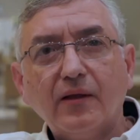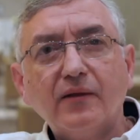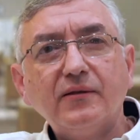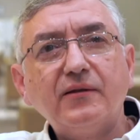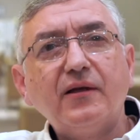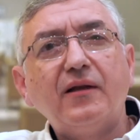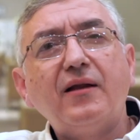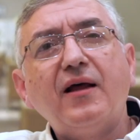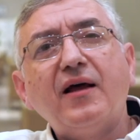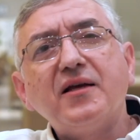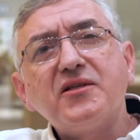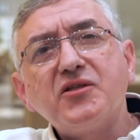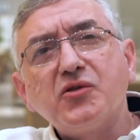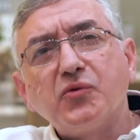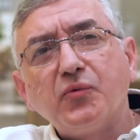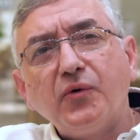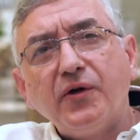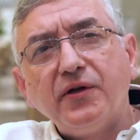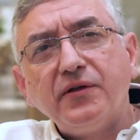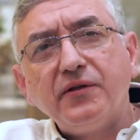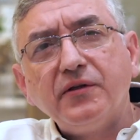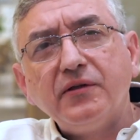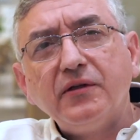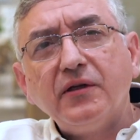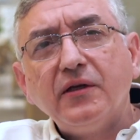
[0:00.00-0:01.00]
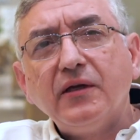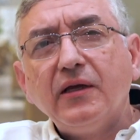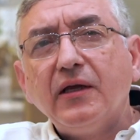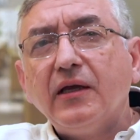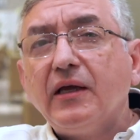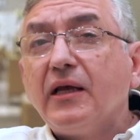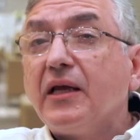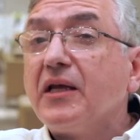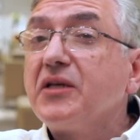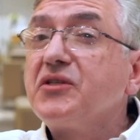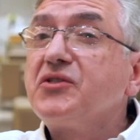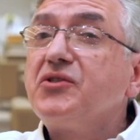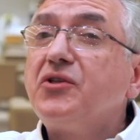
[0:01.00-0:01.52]
The last one
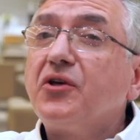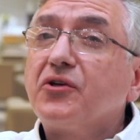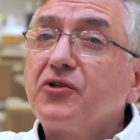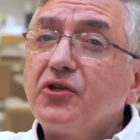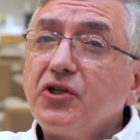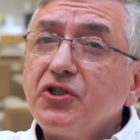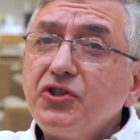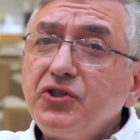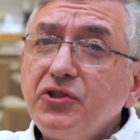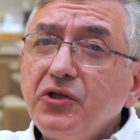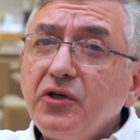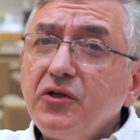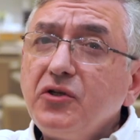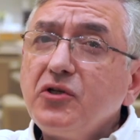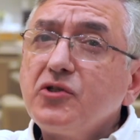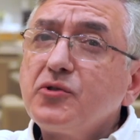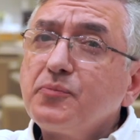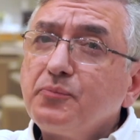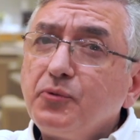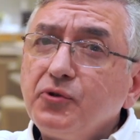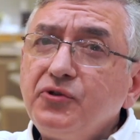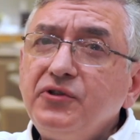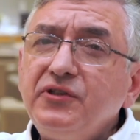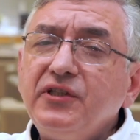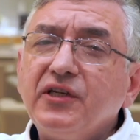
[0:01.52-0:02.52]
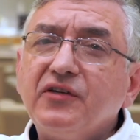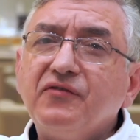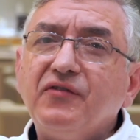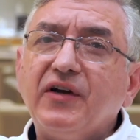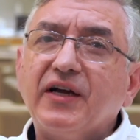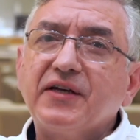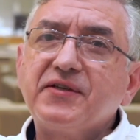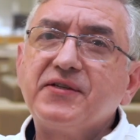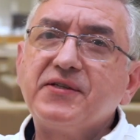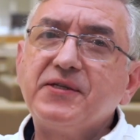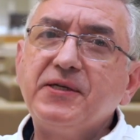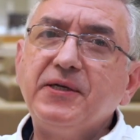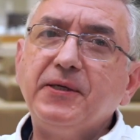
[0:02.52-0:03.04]
is the Russian Sputnik
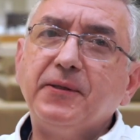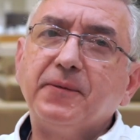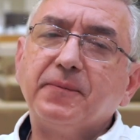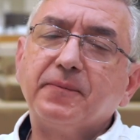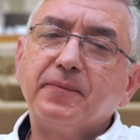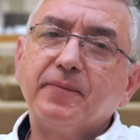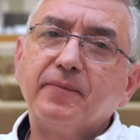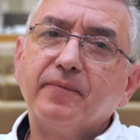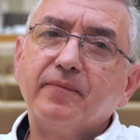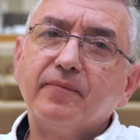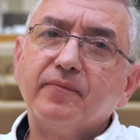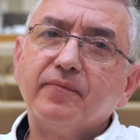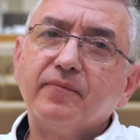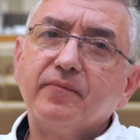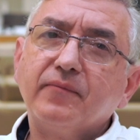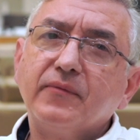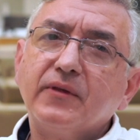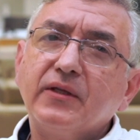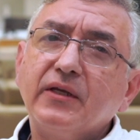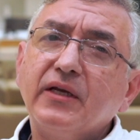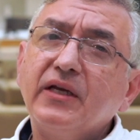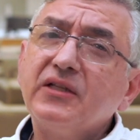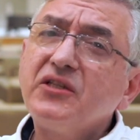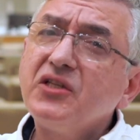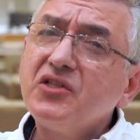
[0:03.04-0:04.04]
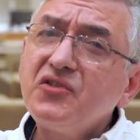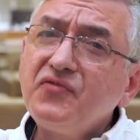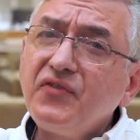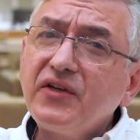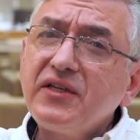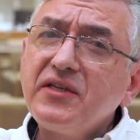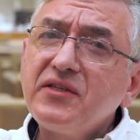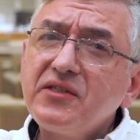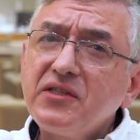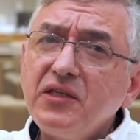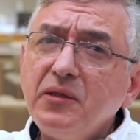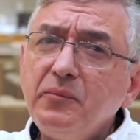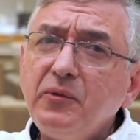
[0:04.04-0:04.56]
vaccine. It is
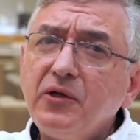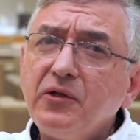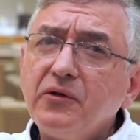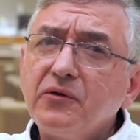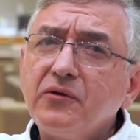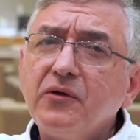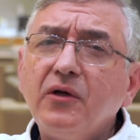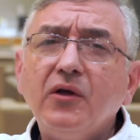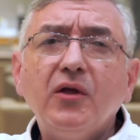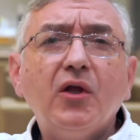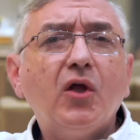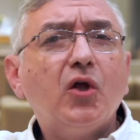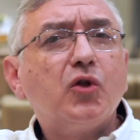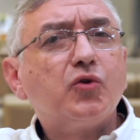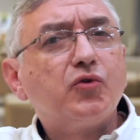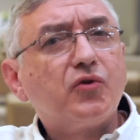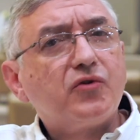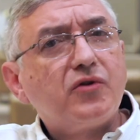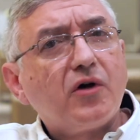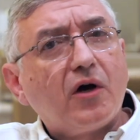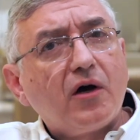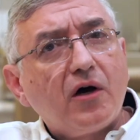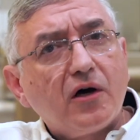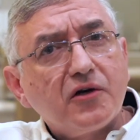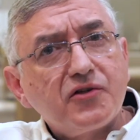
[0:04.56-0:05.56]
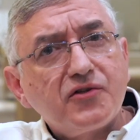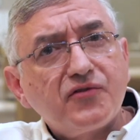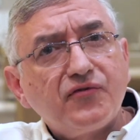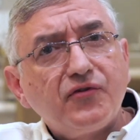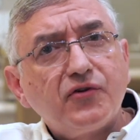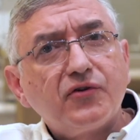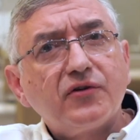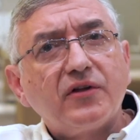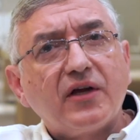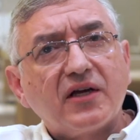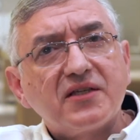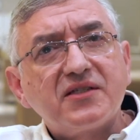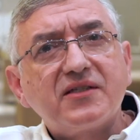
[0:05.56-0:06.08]
very similar to the
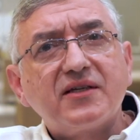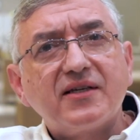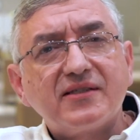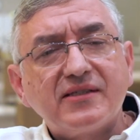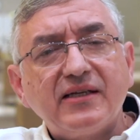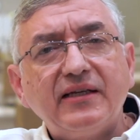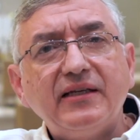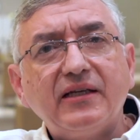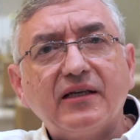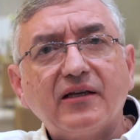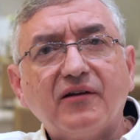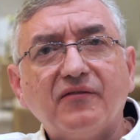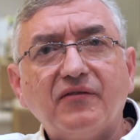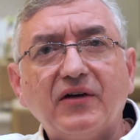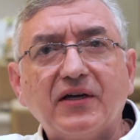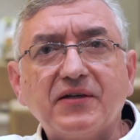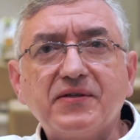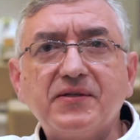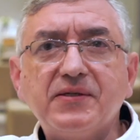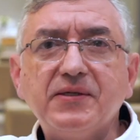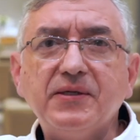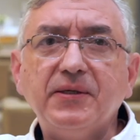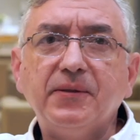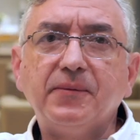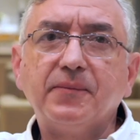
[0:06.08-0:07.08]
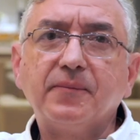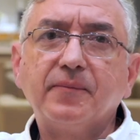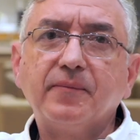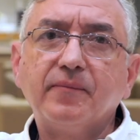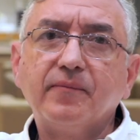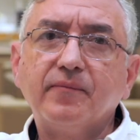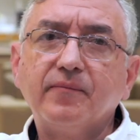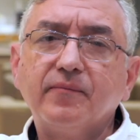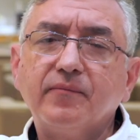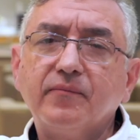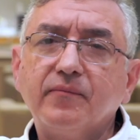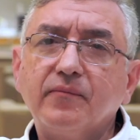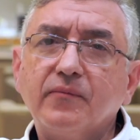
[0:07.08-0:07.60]
Oxford-AstraZeneca vaccine.
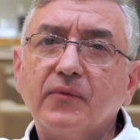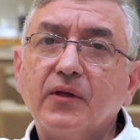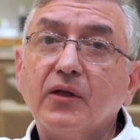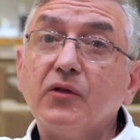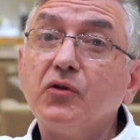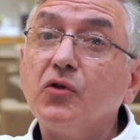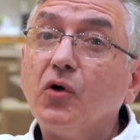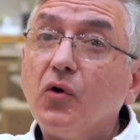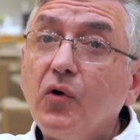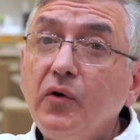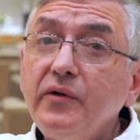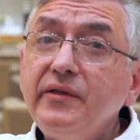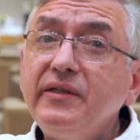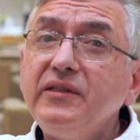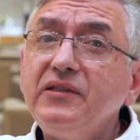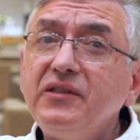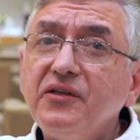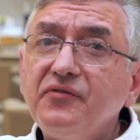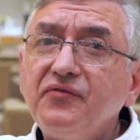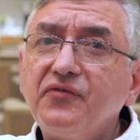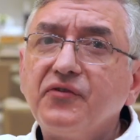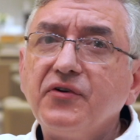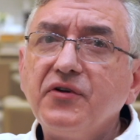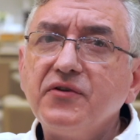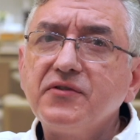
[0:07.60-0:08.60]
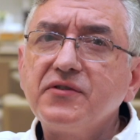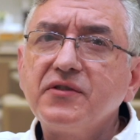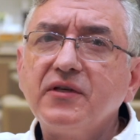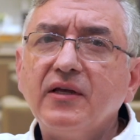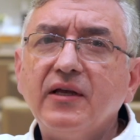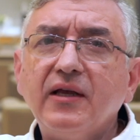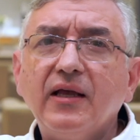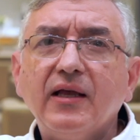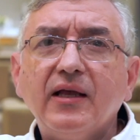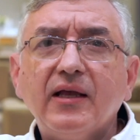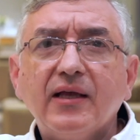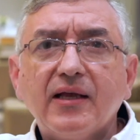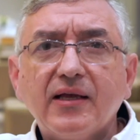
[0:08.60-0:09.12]
The only difference
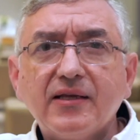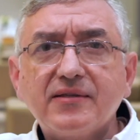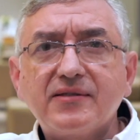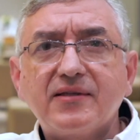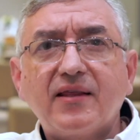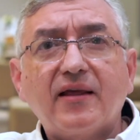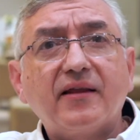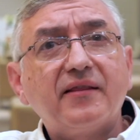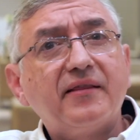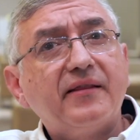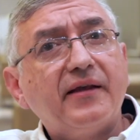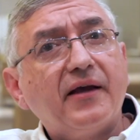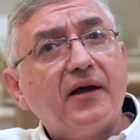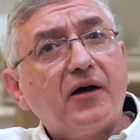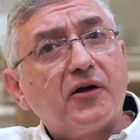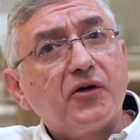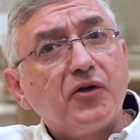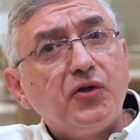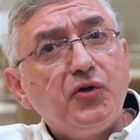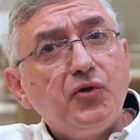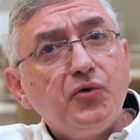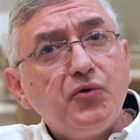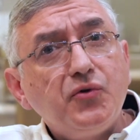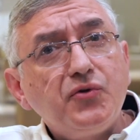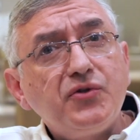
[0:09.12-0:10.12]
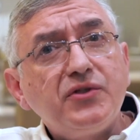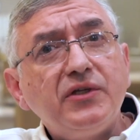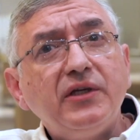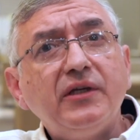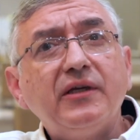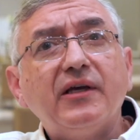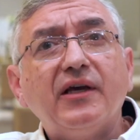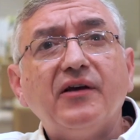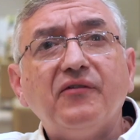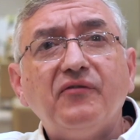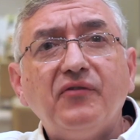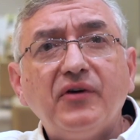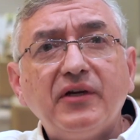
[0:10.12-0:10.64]
is that they are
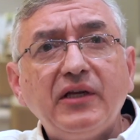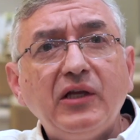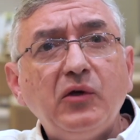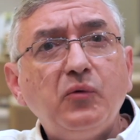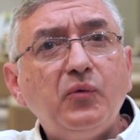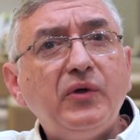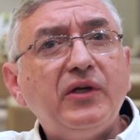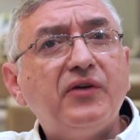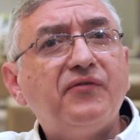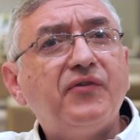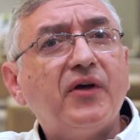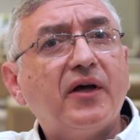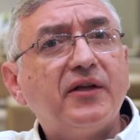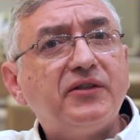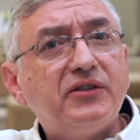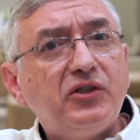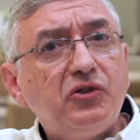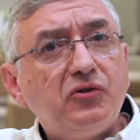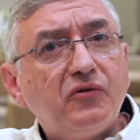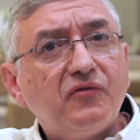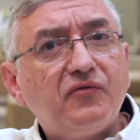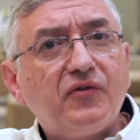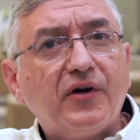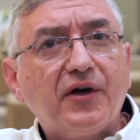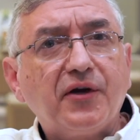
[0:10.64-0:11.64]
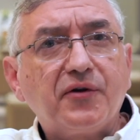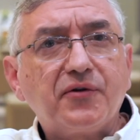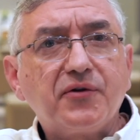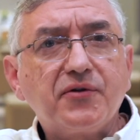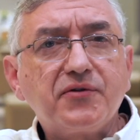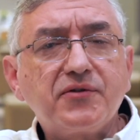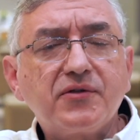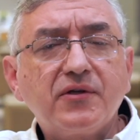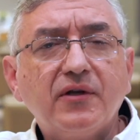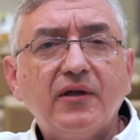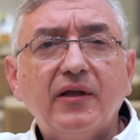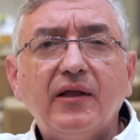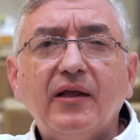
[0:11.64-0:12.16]
using a very weak
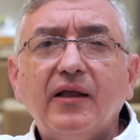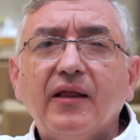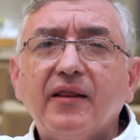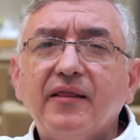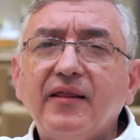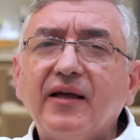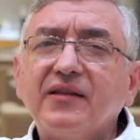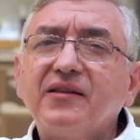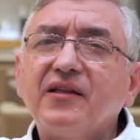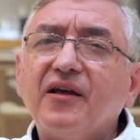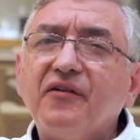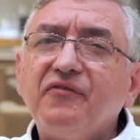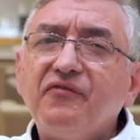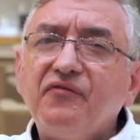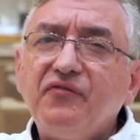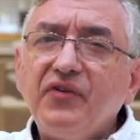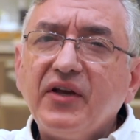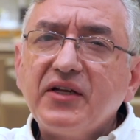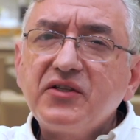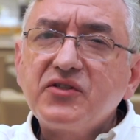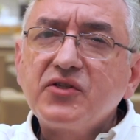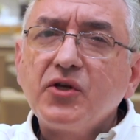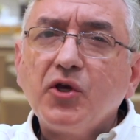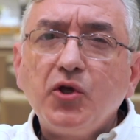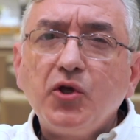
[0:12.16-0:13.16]
adenovirus that affects